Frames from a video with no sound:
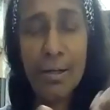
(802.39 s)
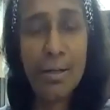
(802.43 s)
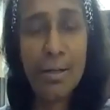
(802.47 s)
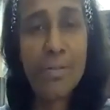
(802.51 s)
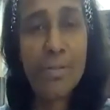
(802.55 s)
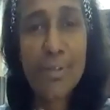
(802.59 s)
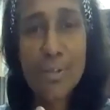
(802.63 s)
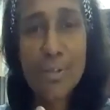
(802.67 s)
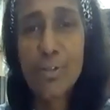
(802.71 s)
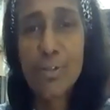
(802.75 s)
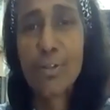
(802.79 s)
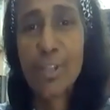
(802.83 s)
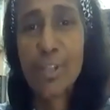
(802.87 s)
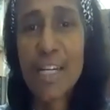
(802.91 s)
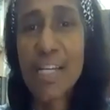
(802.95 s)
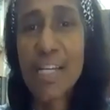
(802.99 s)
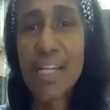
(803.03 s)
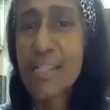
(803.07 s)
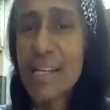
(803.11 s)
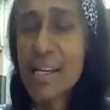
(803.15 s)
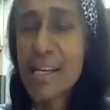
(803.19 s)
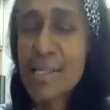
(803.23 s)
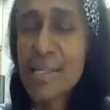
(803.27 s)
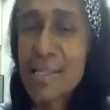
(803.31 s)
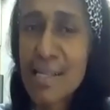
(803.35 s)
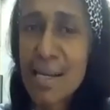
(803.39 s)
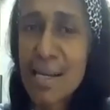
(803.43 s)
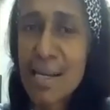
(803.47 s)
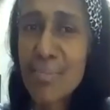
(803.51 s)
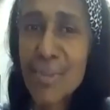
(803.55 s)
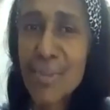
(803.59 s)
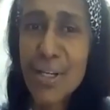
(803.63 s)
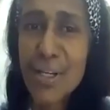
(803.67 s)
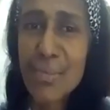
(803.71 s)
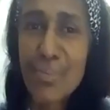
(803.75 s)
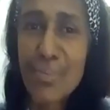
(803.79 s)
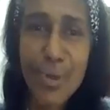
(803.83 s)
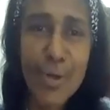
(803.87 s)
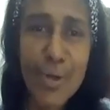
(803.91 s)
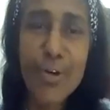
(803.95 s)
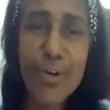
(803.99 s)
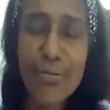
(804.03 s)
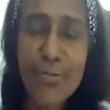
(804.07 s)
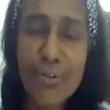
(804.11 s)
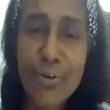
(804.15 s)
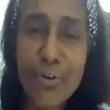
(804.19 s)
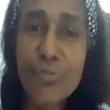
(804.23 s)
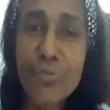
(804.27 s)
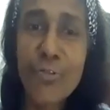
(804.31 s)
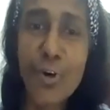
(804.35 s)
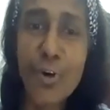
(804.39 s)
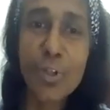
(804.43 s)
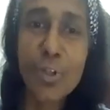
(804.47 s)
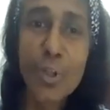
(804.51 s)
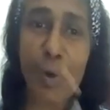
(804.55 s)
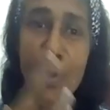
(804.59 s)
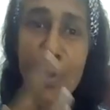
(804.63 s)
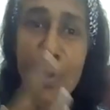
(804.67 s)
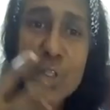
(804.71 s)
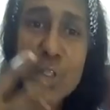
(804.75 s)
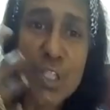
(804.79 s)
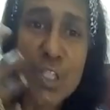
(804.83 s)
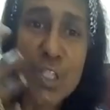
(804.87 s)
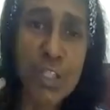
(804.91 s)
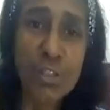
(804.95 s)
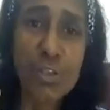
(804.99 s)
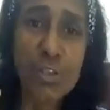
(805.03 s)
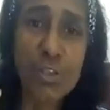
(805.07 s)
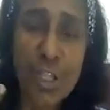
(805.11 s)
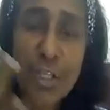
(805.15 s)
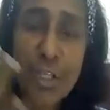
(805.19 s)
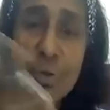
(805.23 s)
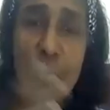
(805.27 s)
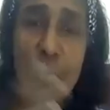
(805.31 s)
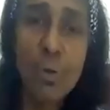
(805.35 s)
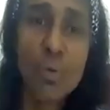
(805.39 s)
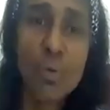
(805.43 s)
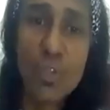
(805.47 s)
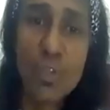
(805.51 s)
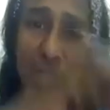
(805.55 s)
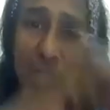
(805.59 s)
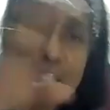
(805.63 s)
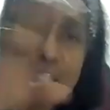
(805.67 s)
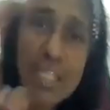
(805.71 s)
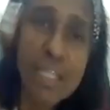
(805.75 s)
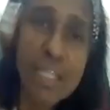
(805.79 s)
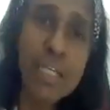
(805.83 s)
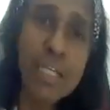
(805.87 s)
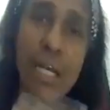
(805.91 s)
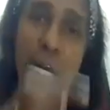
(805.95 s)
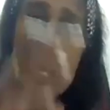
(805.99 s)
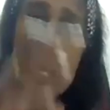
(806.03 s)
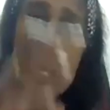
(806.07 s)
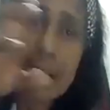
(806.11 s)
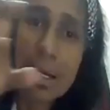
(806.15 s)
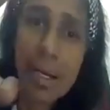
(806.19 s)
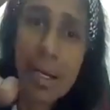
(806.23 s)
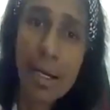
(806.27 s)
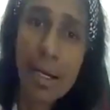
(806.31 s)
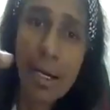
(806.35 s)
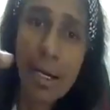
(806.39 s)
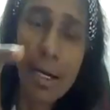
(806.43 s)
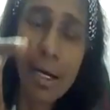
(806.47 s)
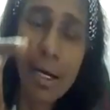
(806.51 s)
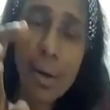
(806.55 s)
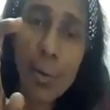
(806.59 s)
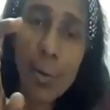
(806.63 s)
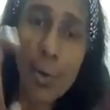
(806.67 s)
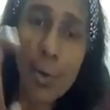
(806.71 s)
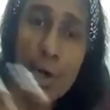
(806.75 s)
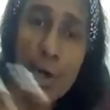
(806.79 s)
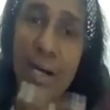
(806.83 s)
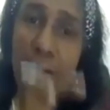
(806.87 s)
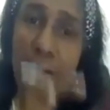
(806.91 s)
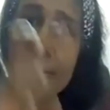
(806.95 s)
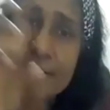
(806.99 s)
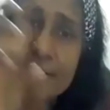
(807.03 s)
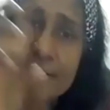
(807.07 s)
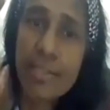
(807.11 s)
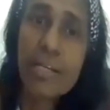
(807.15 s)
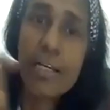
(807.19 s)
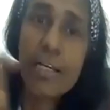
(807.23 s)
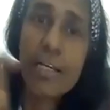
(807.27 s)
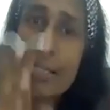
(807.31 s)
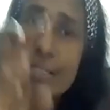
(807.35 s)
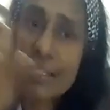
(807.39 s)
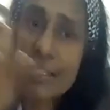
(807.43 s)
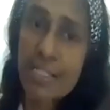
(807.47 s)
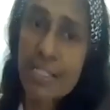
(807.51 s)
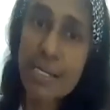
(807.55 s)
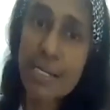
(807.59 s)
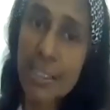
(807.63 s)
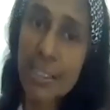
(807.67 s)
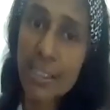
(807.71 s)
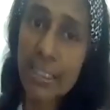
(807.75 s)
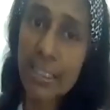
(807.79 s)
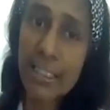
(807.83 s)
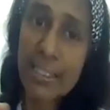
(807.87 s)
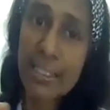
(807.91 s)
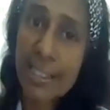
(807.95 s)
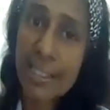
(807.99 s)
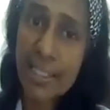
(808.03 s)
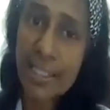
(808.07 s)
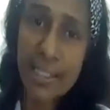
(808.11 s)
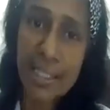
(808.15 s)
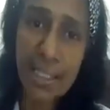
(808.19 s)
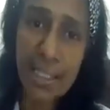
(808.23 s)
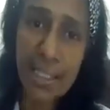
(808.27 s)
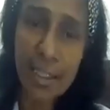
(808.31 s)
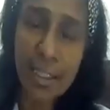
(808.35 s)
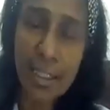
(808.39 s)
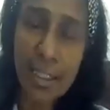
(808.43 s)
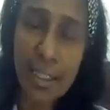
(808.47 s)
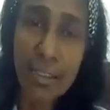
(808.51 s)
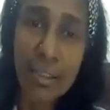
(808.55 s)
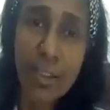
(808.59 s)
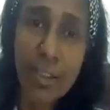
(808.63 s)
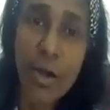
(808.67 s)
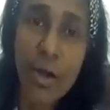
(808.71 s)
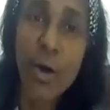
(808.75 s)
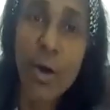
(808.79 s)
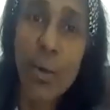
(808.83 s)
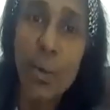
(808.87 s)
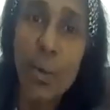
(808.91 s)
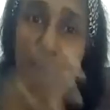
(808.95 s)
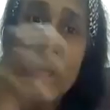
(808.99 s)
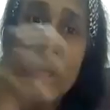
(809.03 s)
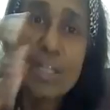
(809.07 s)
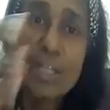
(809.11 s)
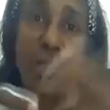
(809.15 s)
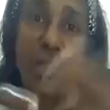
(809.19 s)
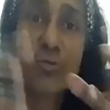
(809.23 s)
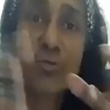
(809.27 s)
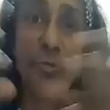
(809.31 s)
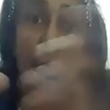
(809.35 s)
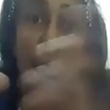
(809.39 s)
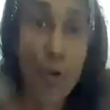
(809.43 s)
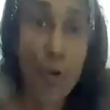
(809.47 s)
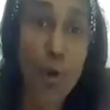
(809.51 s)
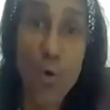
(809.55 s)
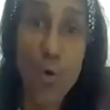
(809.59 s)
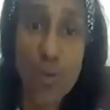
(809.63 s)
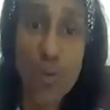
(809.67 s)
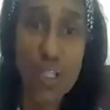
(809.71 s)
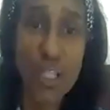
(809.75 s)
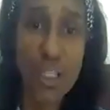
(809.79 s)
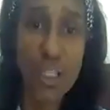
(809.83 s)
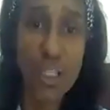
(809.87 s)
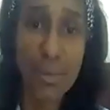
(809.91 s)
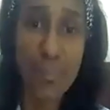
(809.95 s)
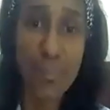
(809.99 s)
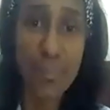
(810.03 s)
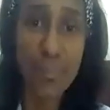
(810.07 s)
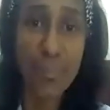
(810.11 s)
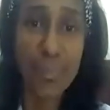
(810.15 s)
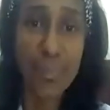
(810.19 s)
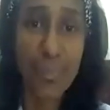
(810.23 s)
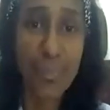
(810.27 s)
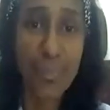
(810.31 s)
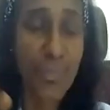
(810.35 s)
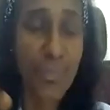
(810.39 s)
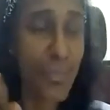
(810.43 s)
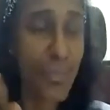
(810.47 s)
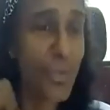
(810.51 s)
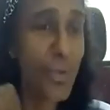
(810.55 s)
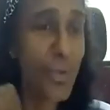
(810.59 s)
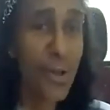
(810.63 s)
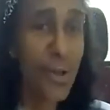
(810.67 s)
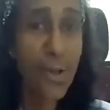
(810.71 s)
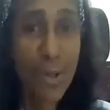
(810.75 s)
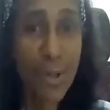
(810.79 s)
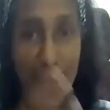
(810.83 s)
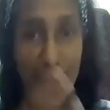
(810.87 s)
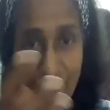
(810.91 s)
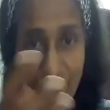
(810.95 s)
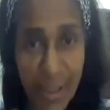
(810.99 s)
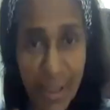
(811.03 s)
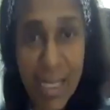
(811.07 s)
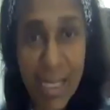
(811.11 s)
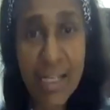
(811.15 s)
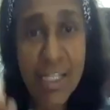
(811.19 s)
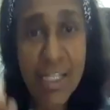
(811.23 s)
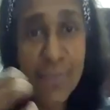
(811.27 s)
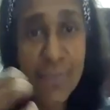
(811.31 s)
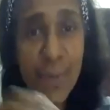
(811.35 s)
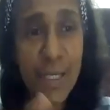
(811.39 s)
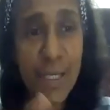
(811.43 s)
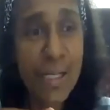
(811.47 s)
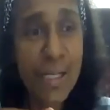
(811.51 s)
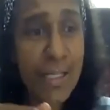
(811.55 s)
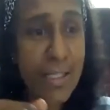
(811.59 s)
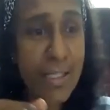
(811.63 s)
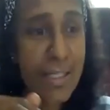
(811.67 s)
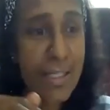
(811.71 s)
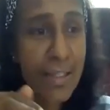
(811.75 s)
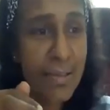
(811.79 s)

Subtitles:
So this is something beautiful for those children who see words circle or words floating. Next, please.